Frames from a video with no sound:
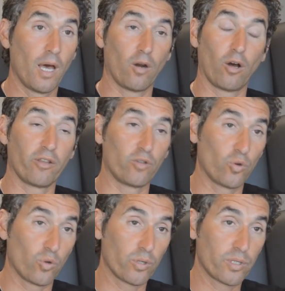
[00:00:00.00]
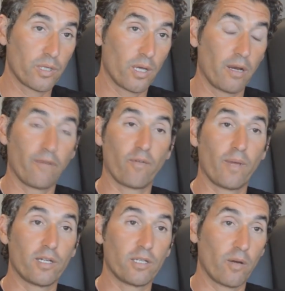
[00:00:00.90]
and all the tools and
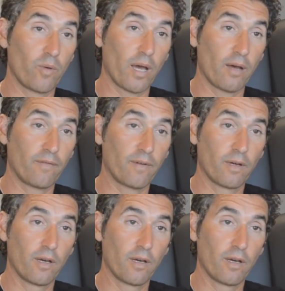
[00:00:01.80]
information that we have,